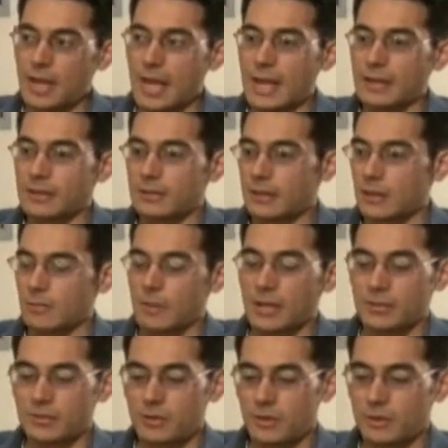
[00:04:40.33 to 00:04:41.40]
and um,
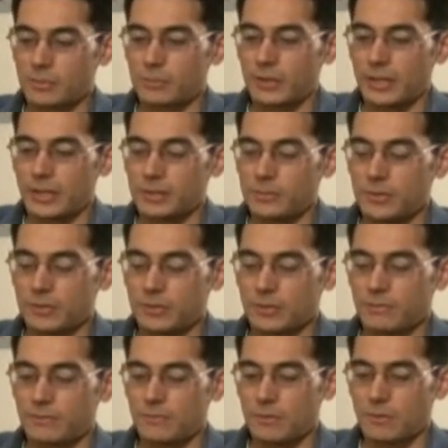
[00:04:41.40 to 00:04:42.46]
I started playing
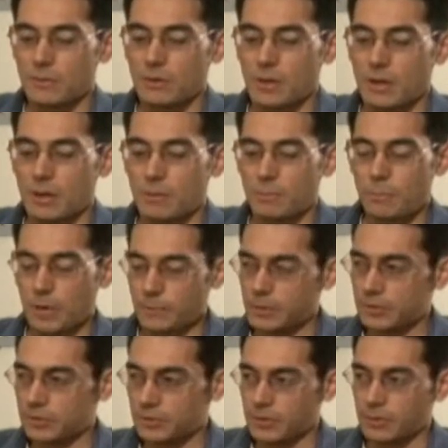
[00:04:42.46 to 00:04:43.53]
music for uh,
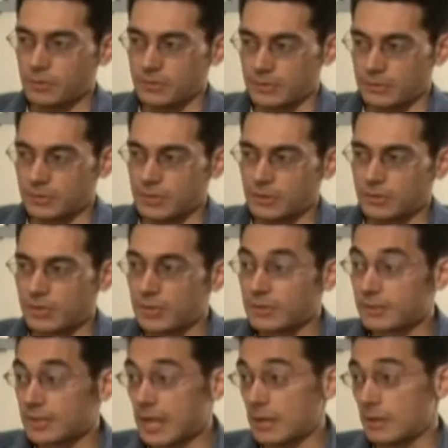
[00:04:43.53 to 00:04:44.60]
puppet shows and such
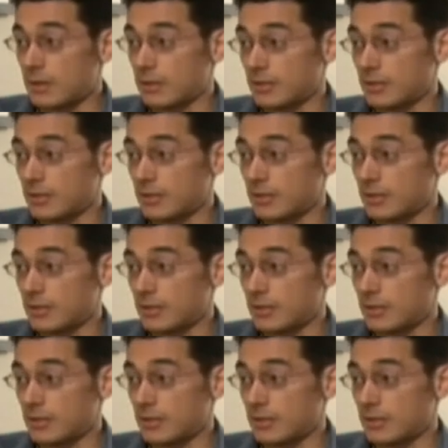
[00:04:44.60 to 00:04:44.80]
because Cal ah.